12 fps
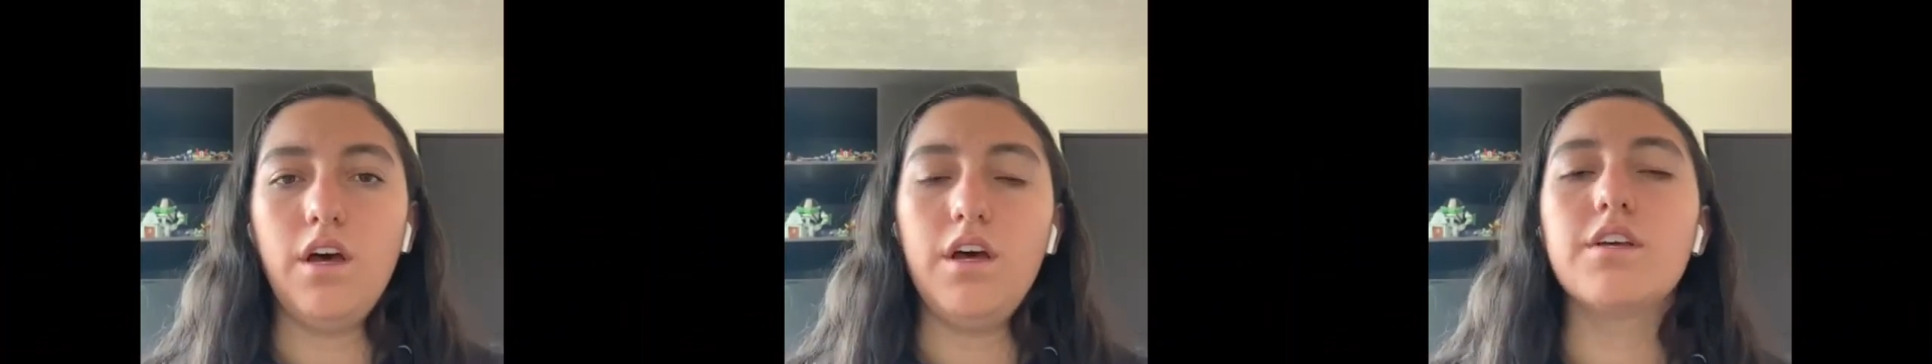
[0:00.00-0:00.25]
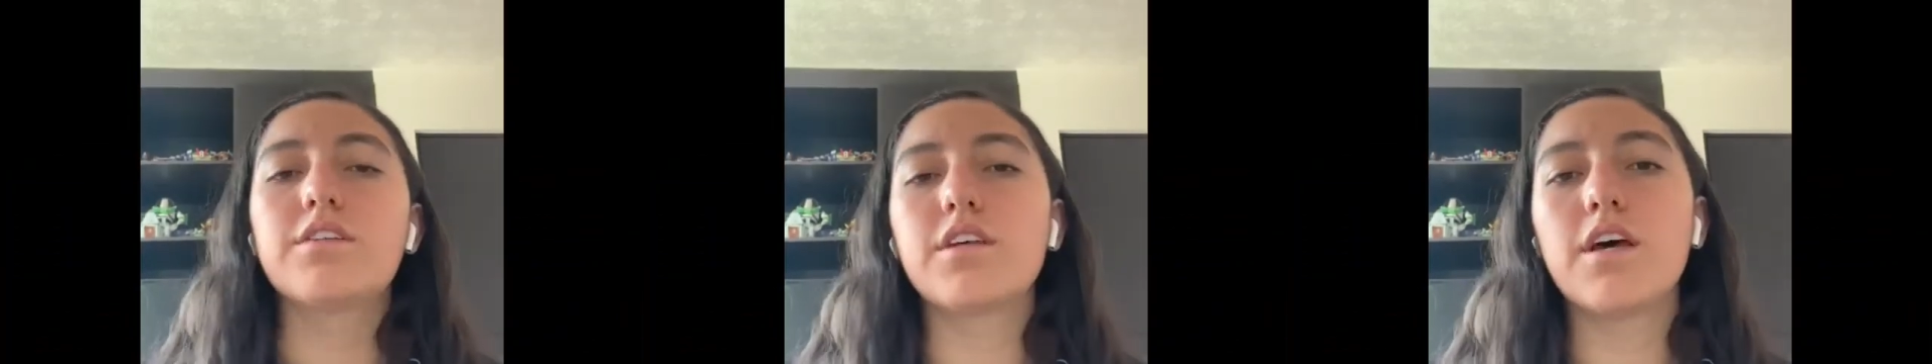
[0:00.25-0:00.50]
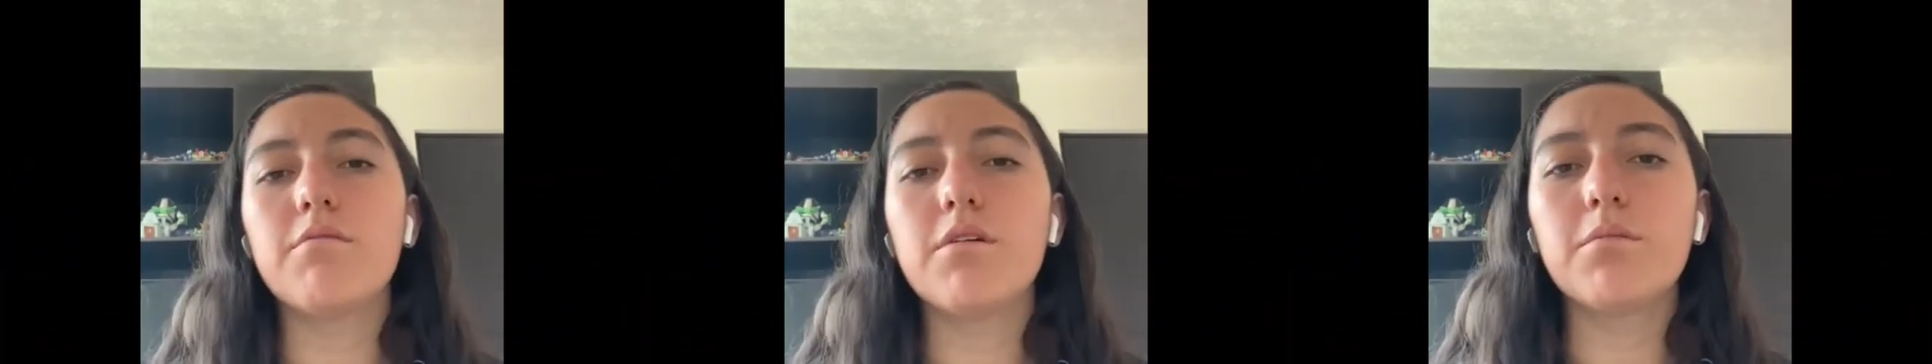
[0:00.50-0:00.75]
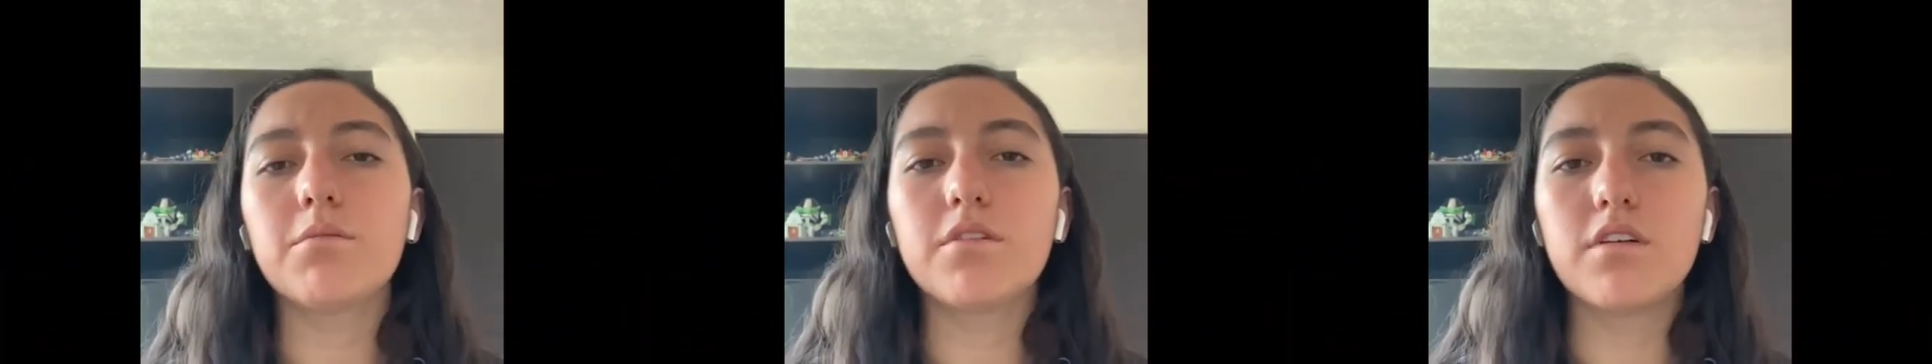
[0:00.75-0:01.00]

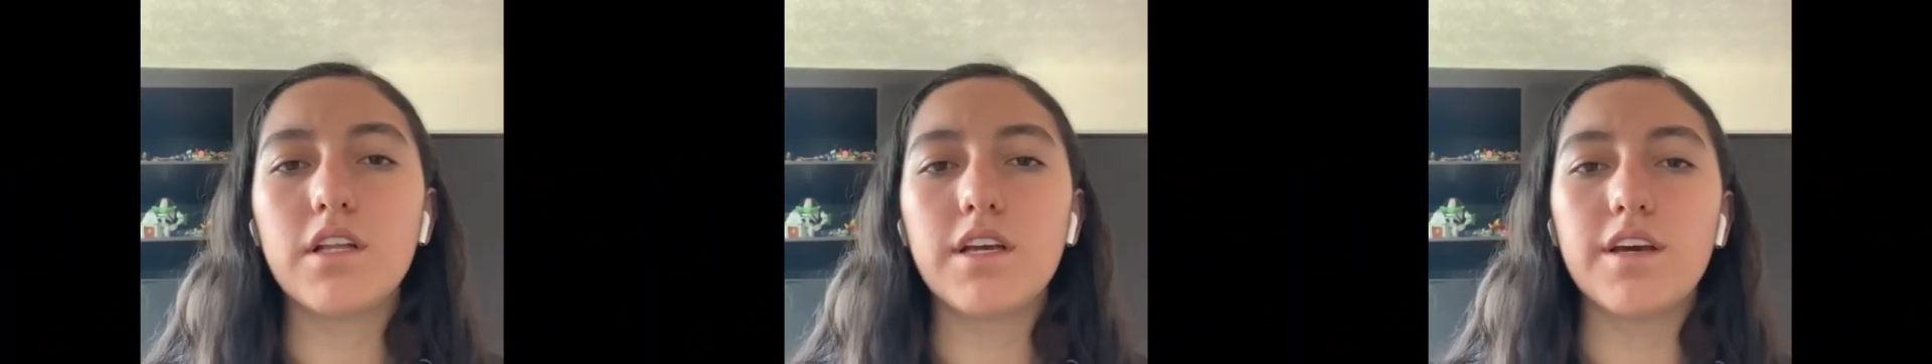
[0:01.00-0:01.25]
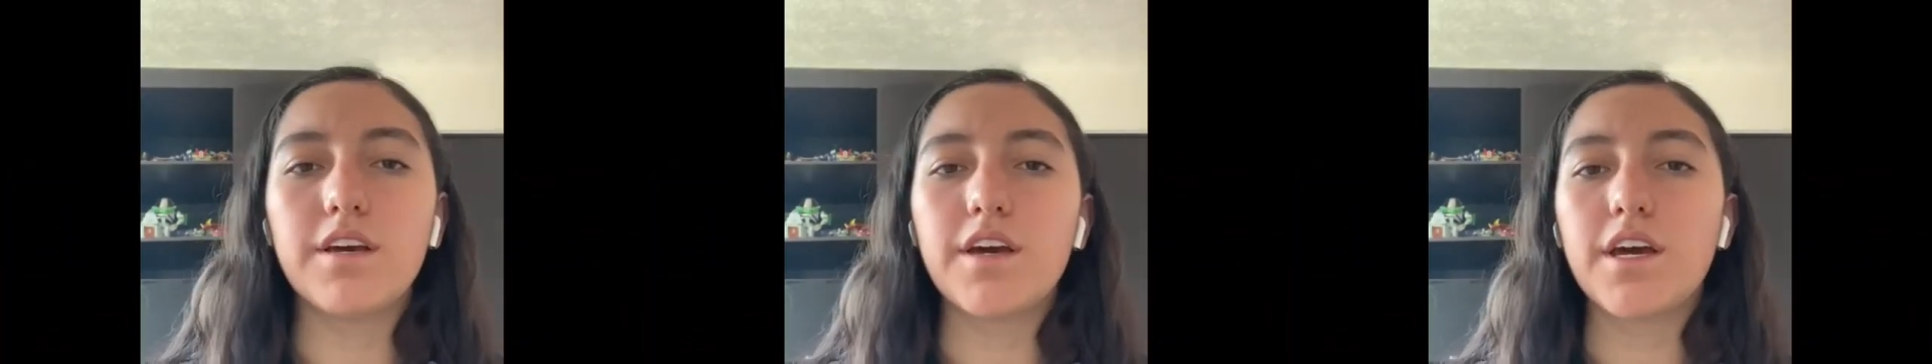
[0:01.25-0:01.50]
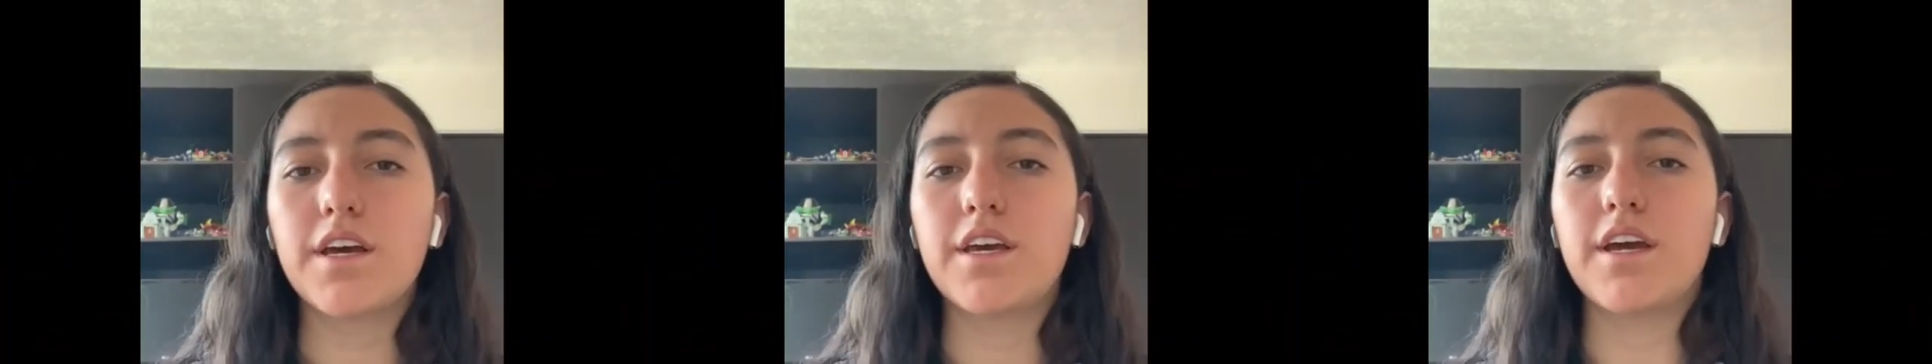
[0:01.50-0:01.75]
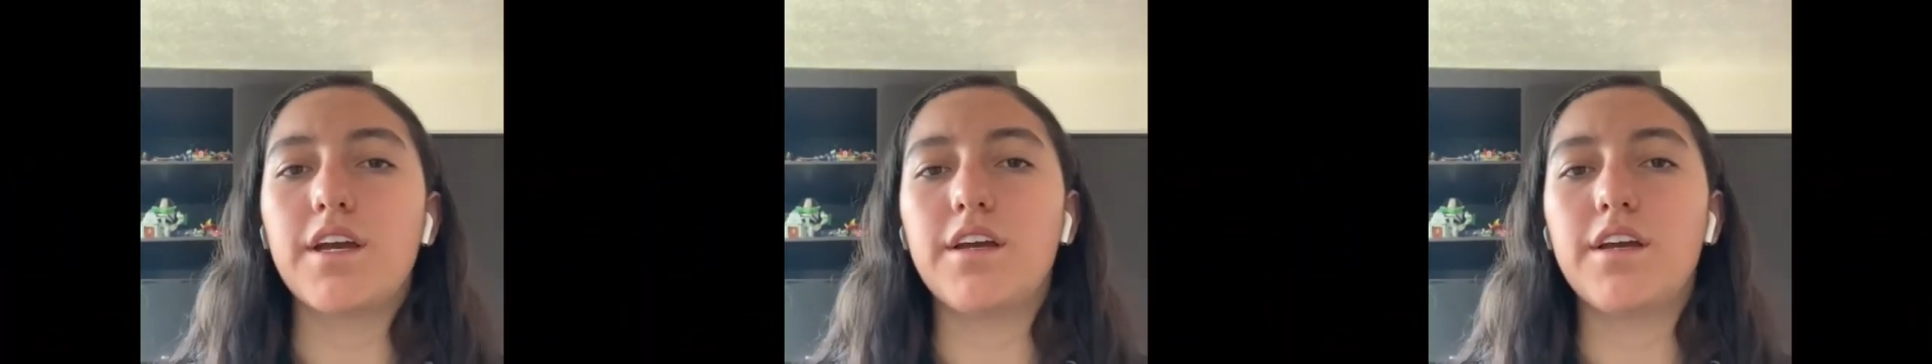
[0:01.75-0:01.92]
Cyberbullying can